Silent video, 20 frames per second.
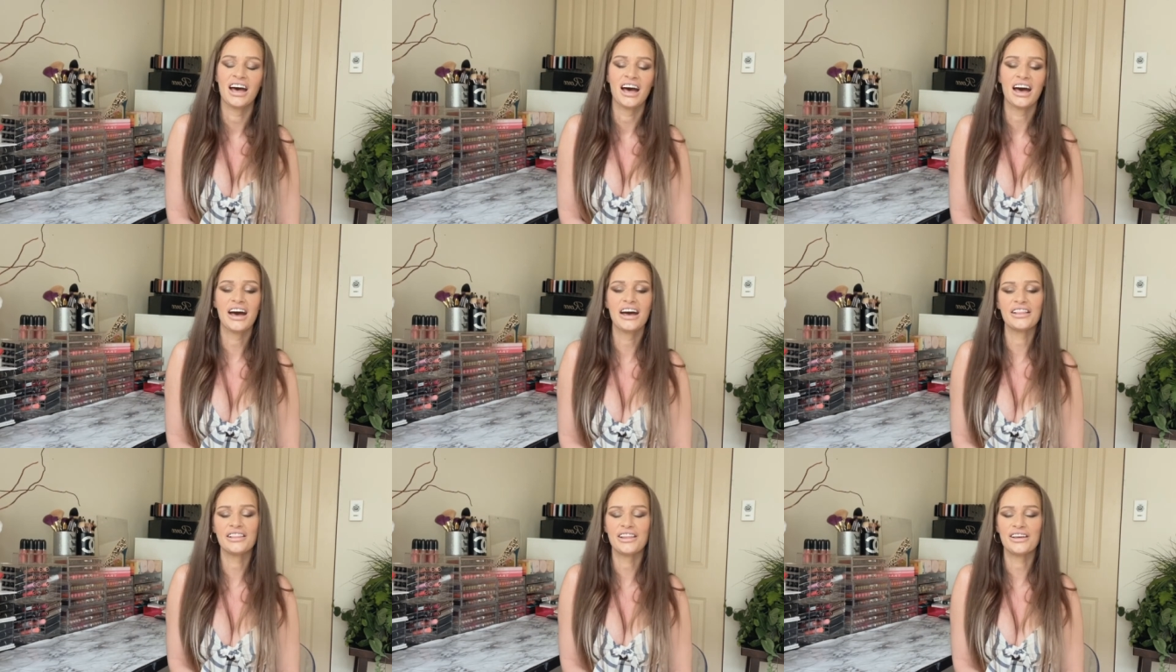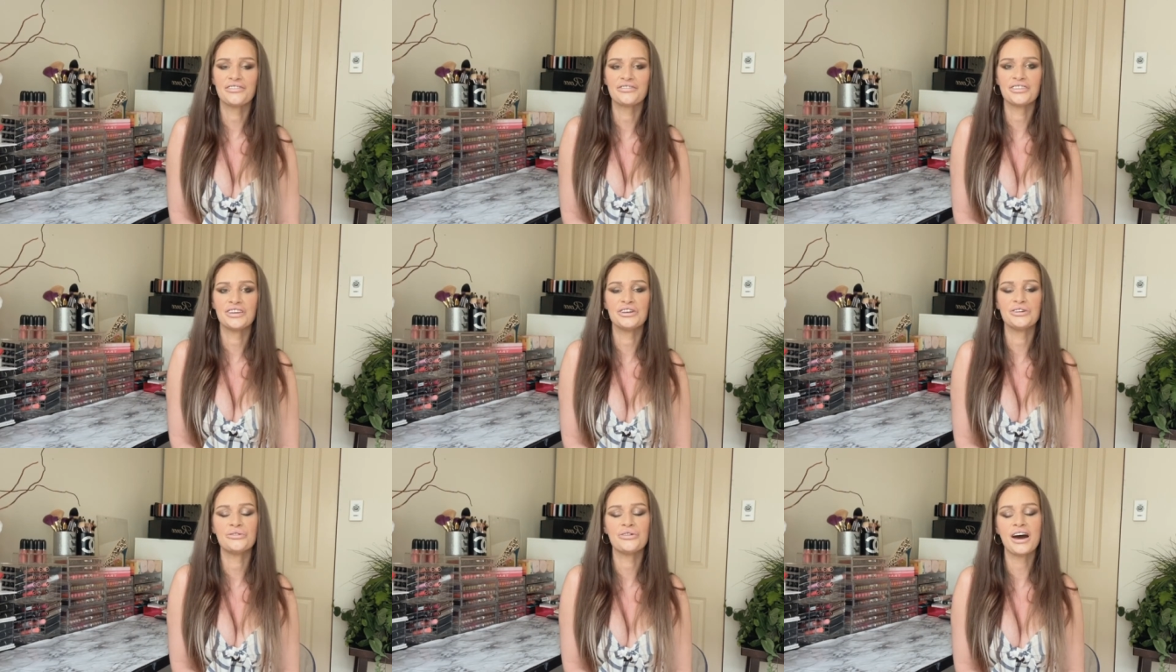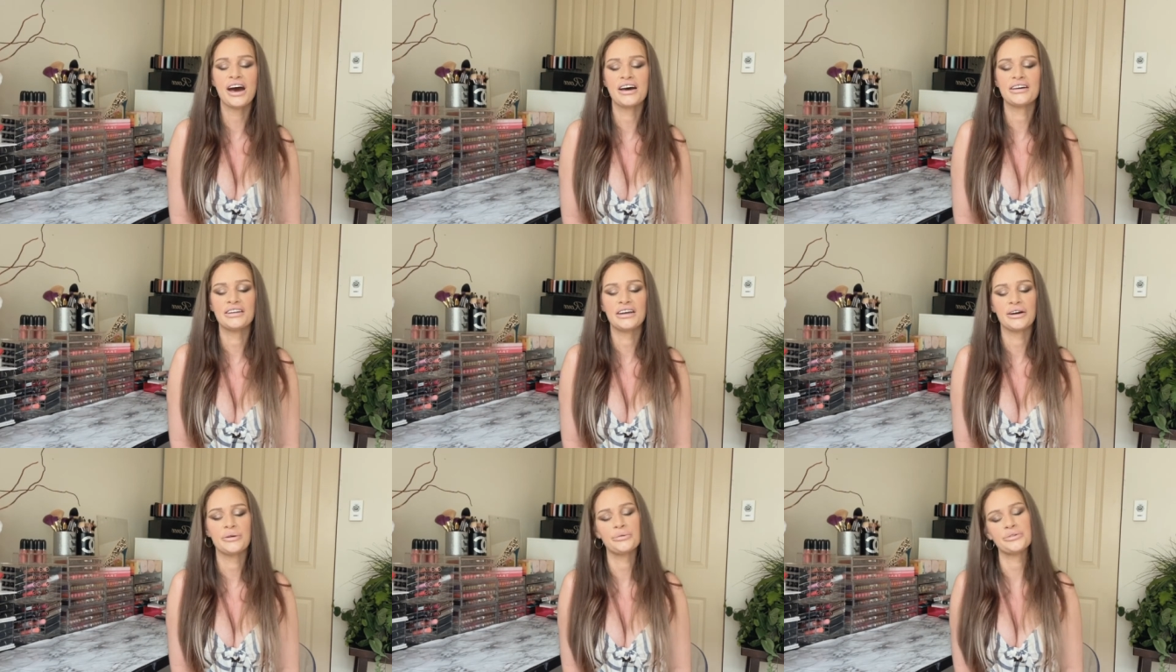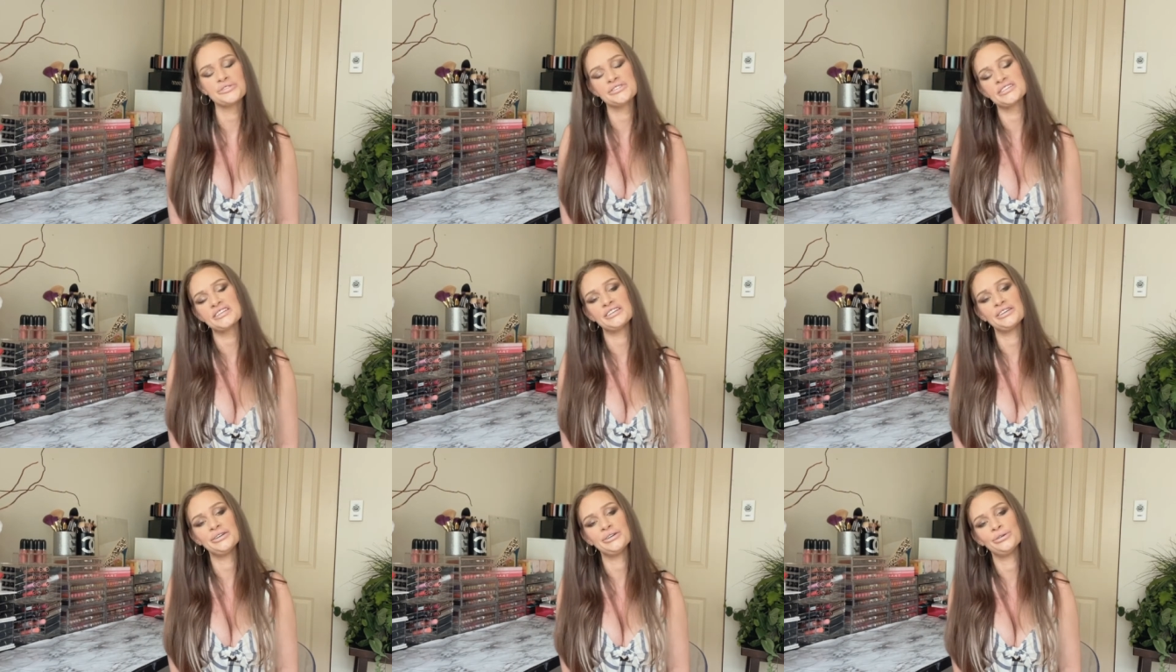I love you, and I will see
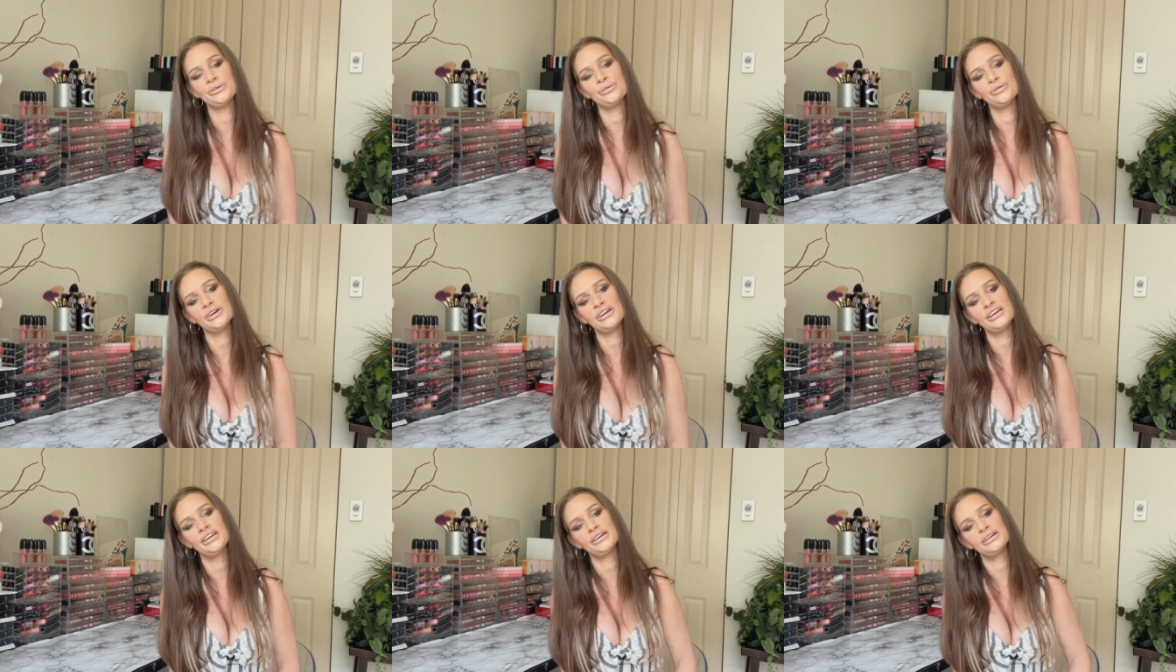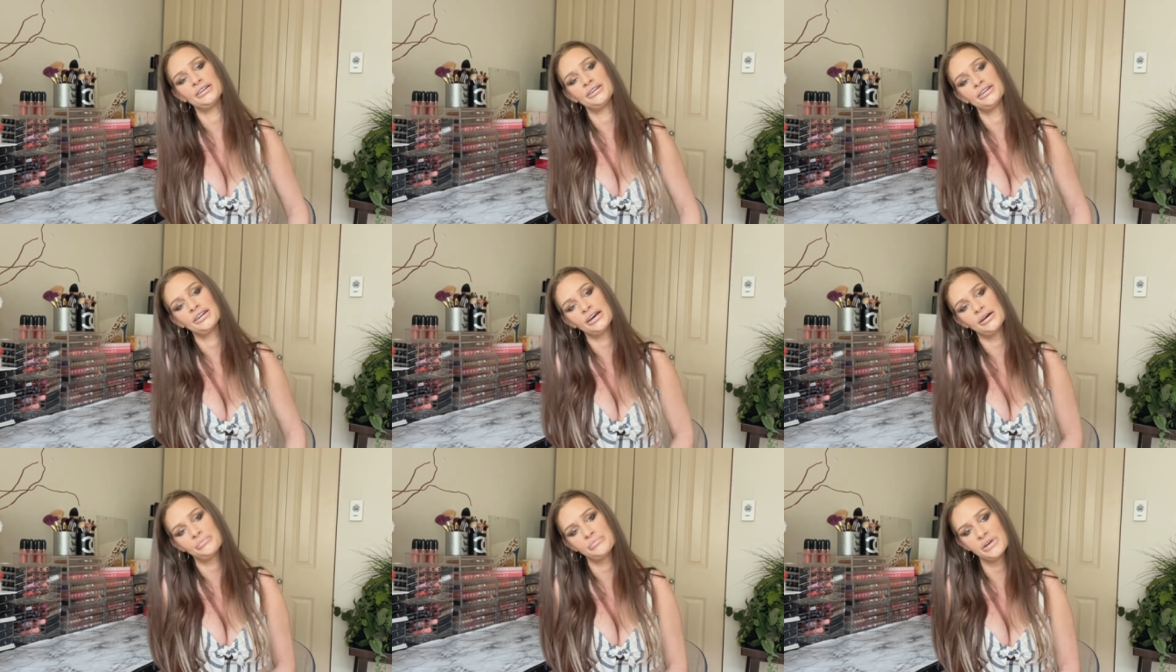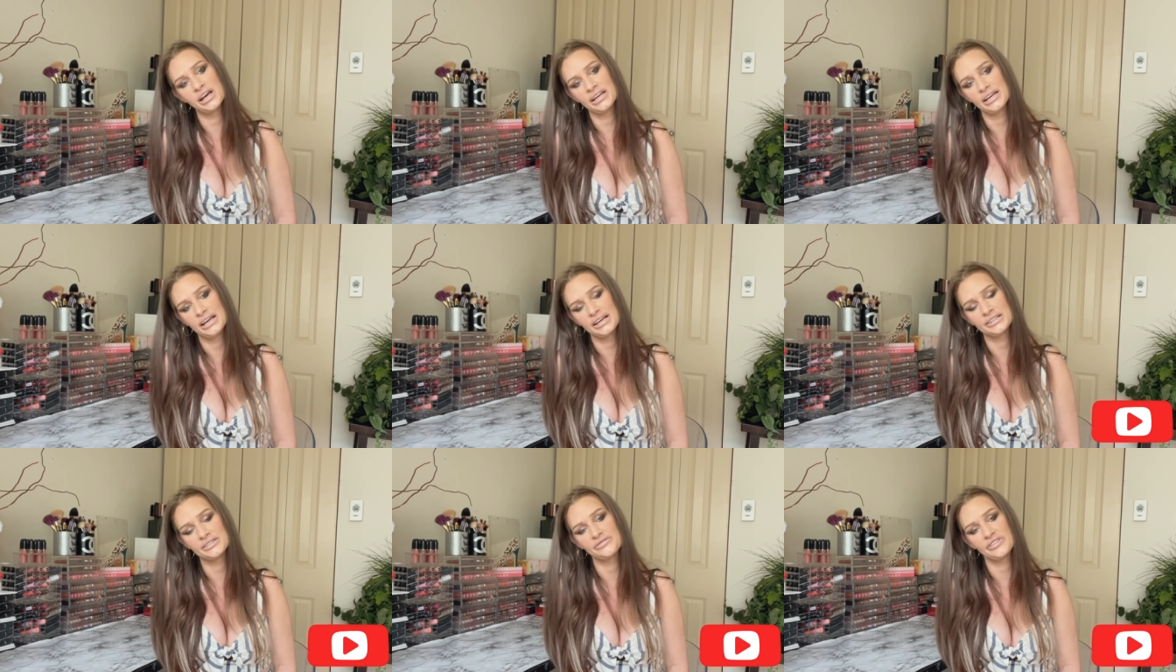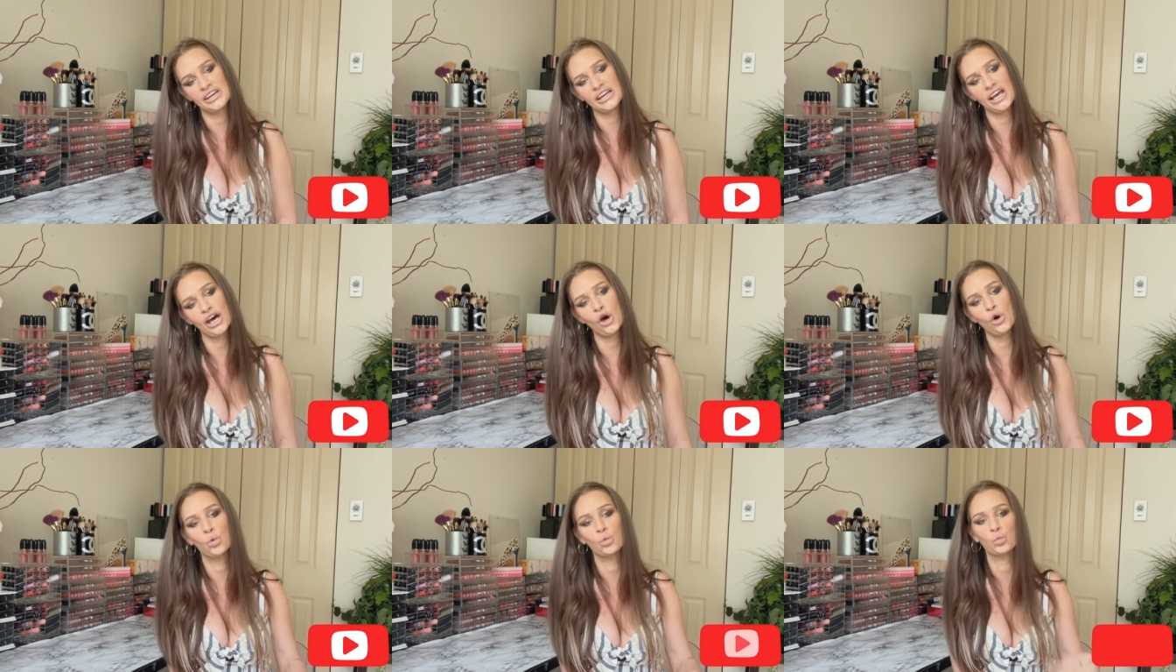you in my next
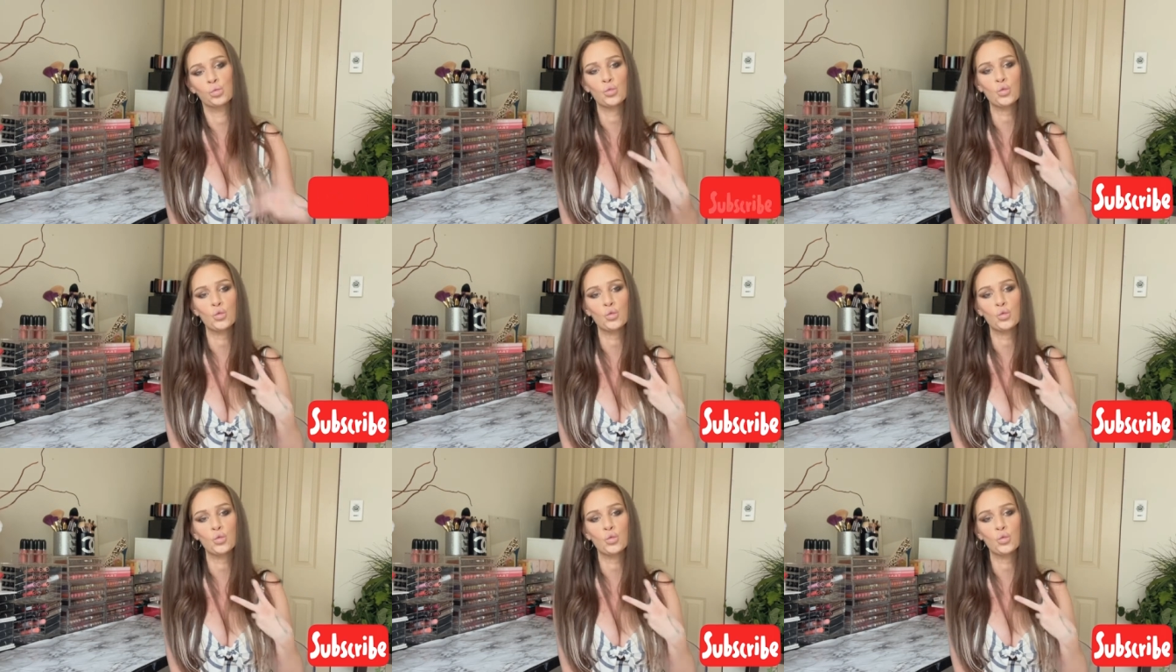video